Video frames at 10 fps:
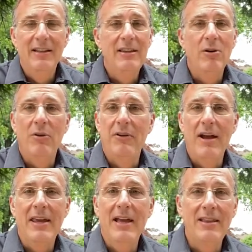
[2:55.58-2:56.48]
The older
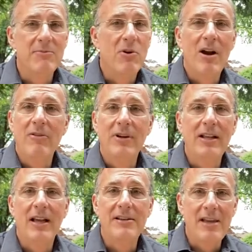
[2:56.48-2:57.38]
I get, the more I
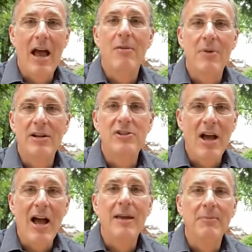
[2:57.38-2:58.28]
realize how much
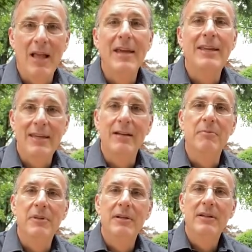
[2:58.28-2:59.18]
I'm like him
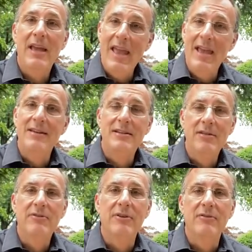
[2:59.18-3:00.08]
and
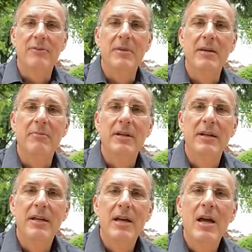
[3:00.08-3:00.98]
different from him.
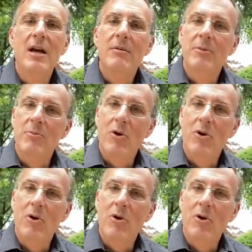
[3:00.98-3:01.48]
But